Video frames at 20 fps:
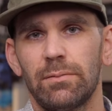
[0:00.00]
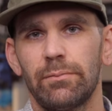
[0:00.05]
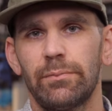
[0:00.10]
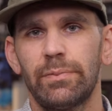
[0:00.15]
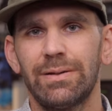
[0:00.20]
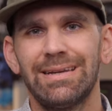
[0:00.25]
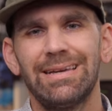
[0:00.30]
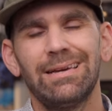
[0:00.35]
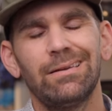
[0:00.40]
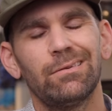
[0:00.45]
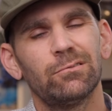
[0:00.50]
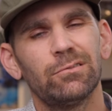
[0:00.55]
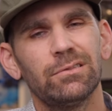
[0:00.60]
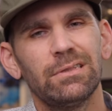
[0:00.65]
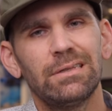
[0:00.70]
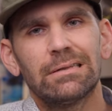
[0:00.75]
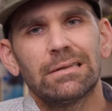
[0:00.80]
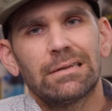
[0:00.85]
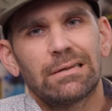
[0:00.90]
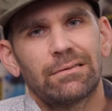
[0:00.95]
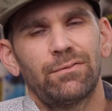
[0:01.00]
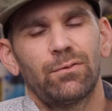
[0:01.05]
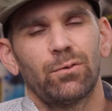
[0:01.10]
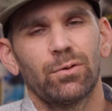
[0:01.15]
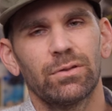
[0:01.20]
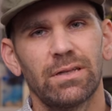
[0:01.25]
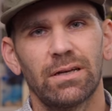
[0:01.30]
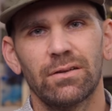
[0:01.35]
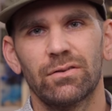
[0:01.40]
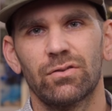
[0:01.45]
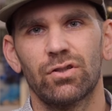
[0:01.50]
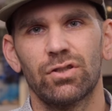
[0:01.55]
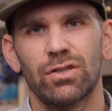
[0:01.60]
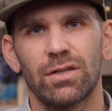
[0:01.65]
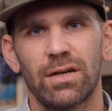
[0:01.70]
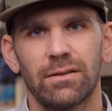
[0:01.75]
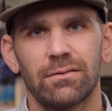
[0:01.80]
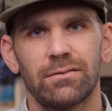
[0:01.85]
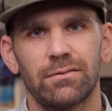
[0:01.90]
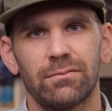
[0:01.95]
it, but again, only like 4,000
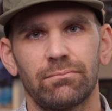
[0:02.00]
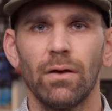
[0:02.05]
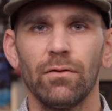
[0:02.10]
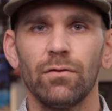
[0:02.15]
shots.